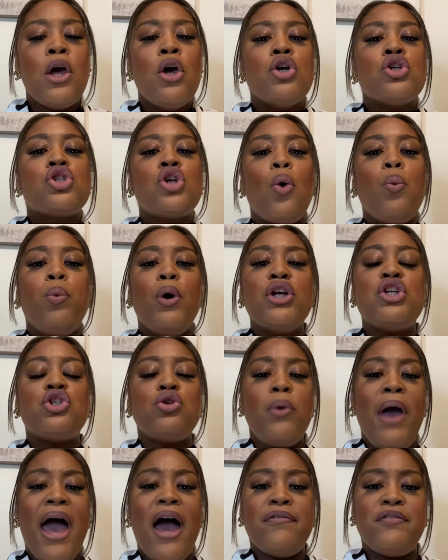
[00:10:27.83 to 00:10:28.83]
So what
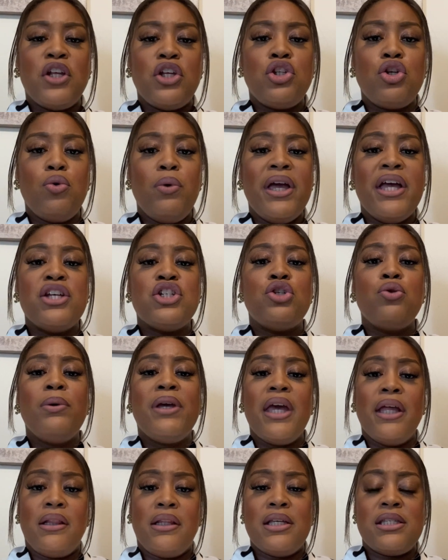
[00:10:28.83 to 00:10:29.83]
you have to do is you
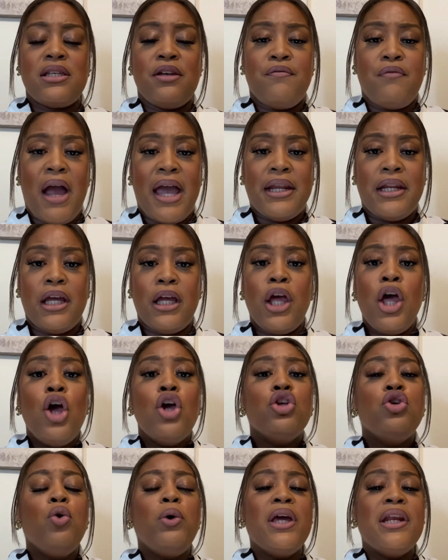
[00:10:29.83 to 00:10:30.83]
get this in writing.
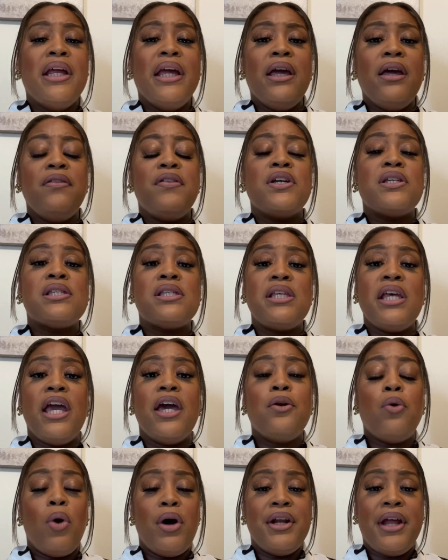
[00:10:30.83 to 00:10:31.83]
You can either see
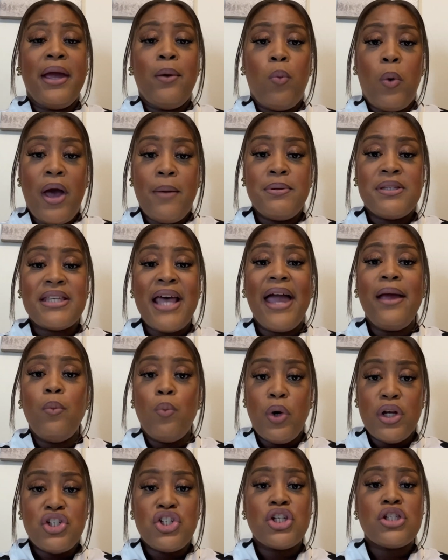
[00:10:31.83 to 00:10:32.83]
it on a website,
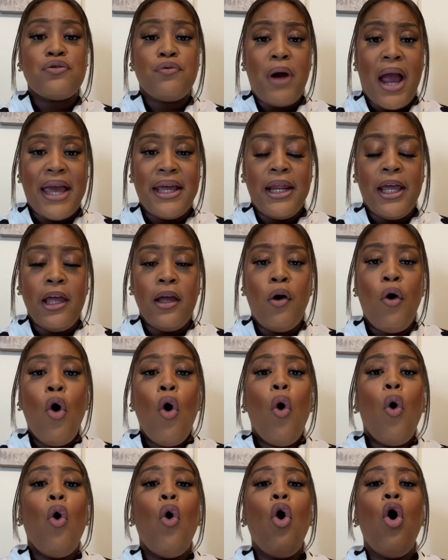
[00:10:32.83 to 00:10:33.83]
which is writing,
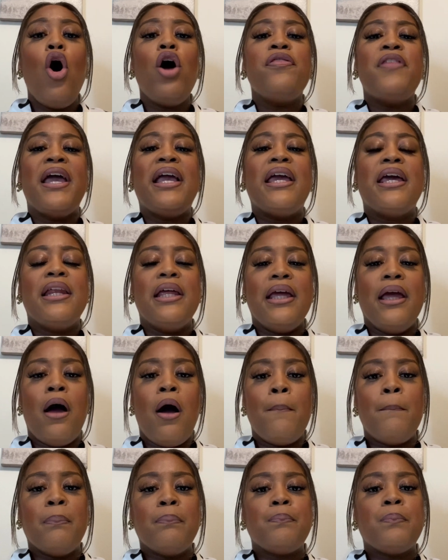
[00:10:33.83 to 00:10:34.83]
or they can
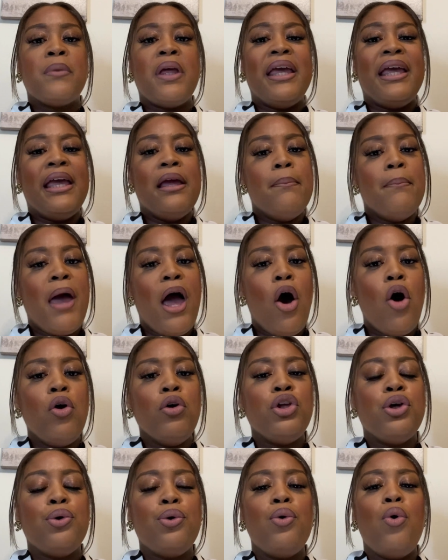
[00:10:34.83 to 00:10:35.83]
um, email
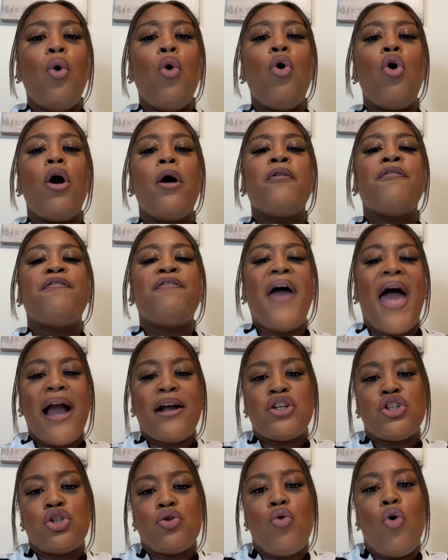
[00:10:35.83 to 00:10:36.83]
you or
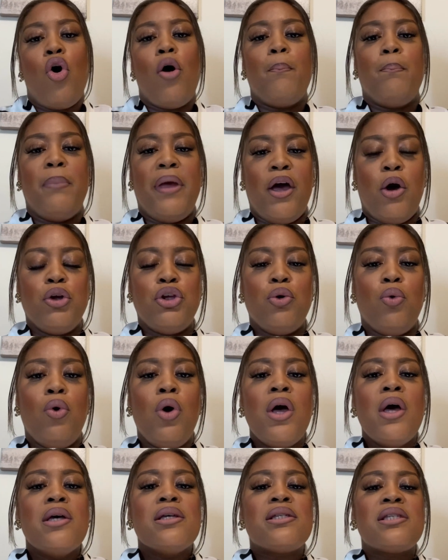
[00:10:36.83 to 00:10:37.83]
fax you or mail you
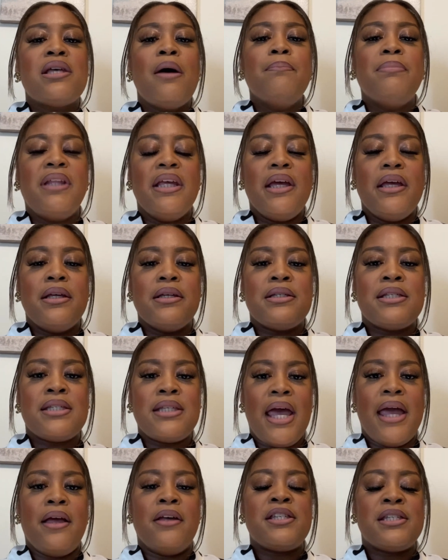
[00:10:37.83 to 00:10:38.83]
something
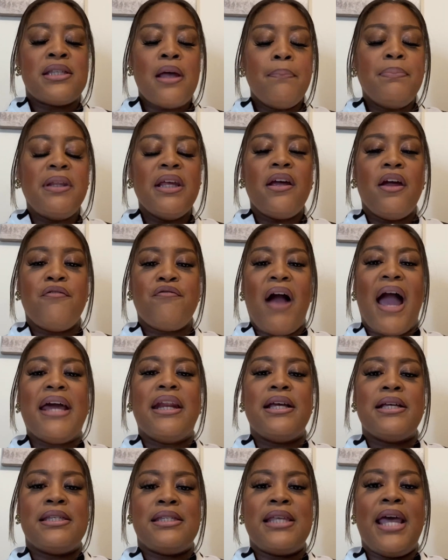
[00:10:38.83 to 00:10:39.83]
say, something in
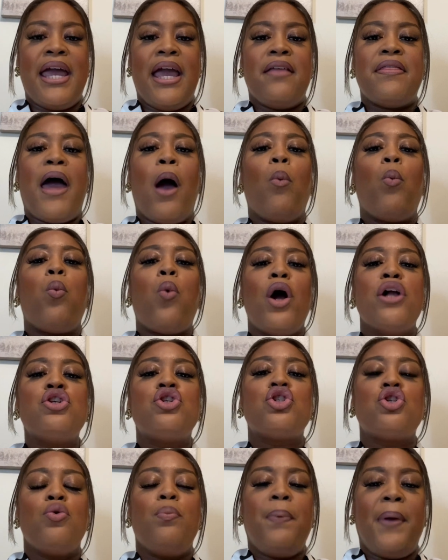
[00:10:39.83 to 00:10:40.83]
writing saying that
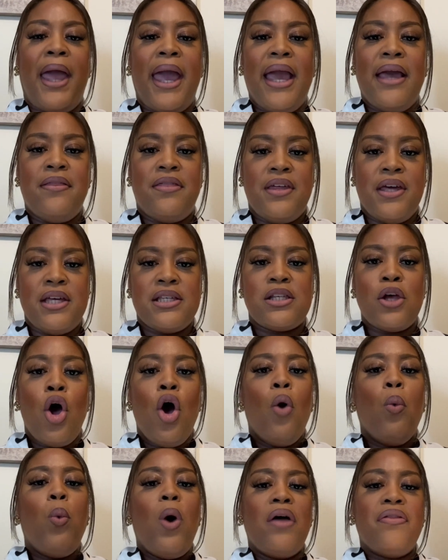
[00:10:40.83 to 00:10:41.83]
once you pay this,
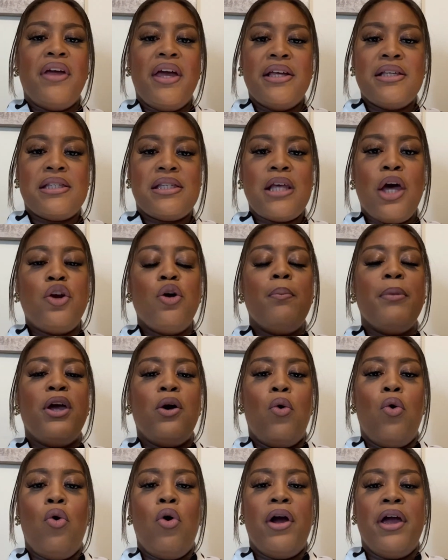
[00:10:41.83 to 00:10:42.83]
whether in
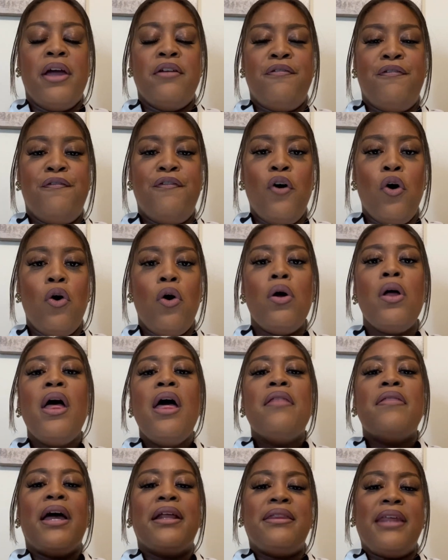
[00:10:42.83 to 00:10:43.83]
settlement or in full,
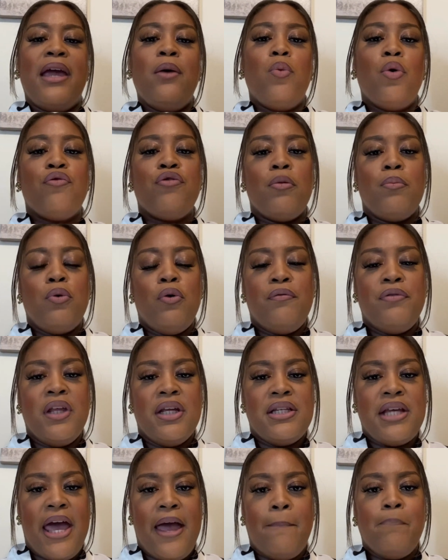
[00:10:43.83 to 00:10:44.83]
that they will remove the
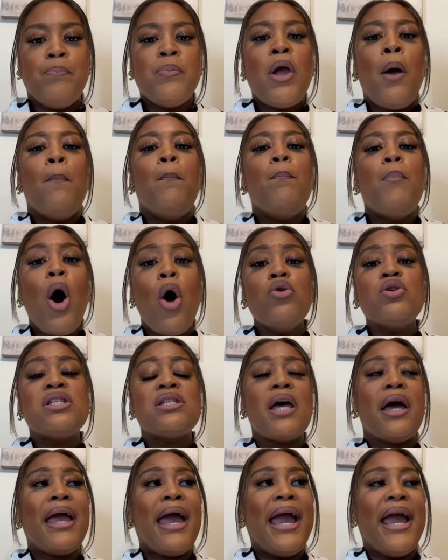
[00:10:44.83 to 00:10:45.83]
debt. Most
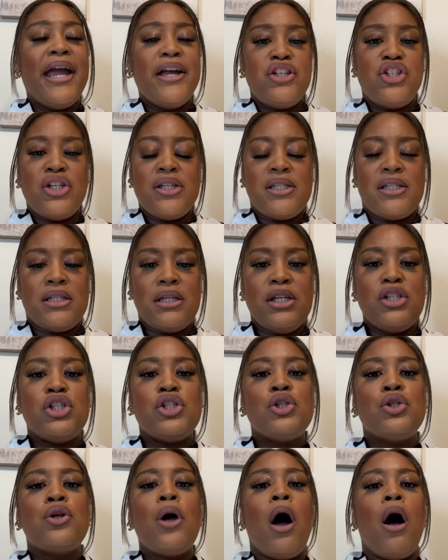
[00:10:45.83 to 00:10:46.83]
agencies,
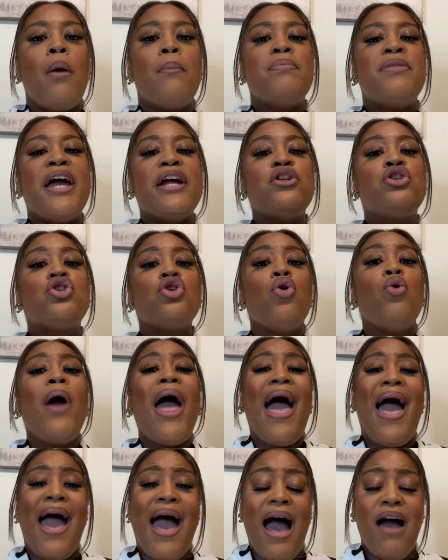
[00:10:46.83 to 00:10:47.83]
um, they do
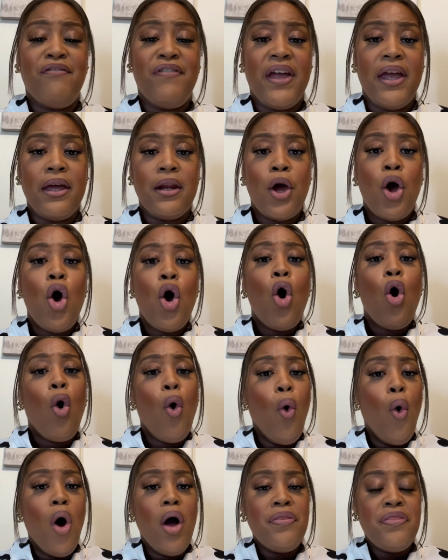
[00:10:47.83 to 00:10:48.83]
have it
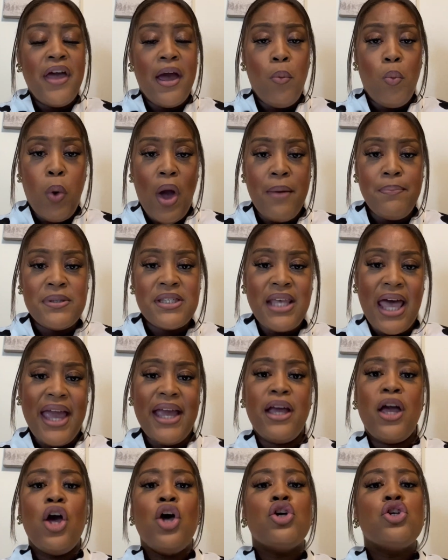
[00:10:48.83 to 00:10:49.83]
on that
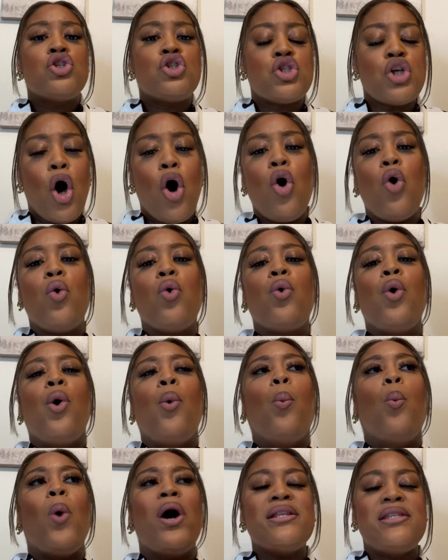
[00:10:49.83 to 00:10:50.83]
website. So
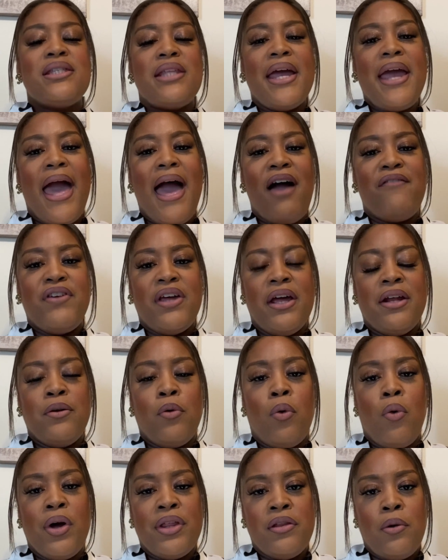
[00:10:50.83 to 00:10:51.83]
once they have it in,
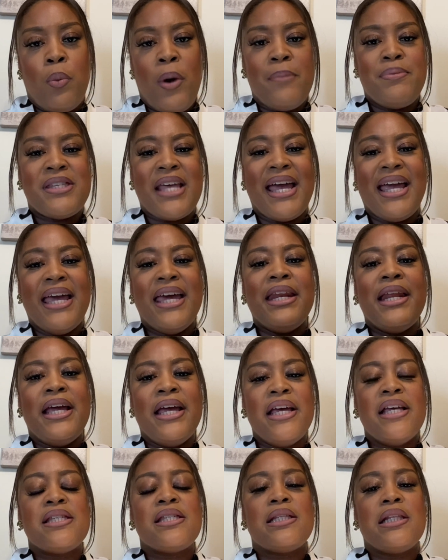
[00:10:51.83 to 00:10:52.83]
on the website, it
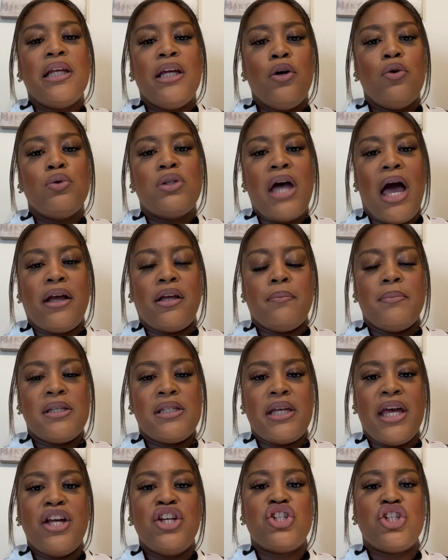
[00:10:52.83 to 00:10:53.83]
is legal
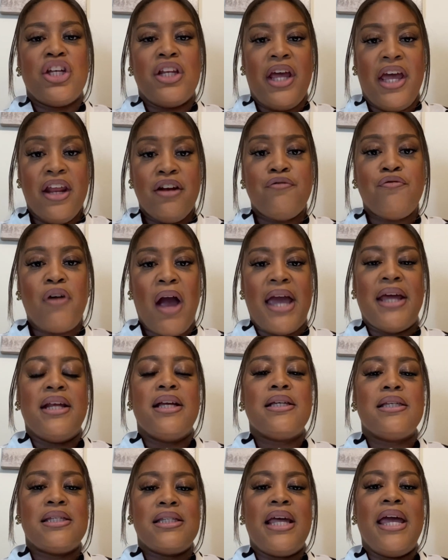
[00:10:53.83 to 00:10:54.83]
documentation in
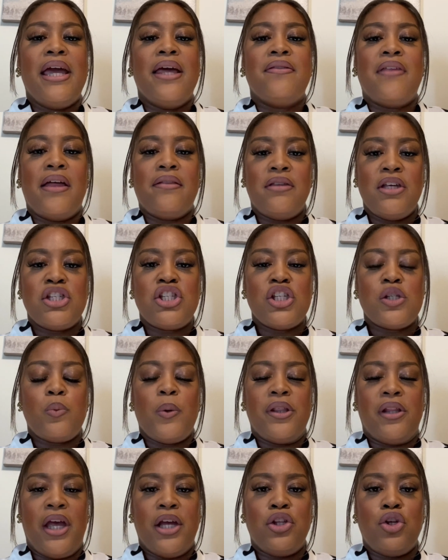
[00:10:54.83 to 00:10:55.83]
writing stating that this is
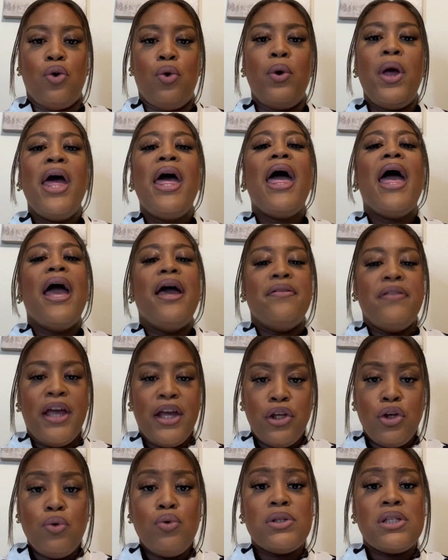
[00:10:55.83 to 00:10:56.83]
what they do and they
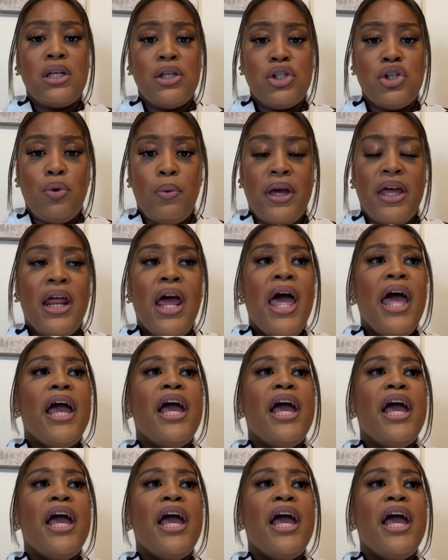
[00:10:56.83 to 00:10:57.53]
usually do it.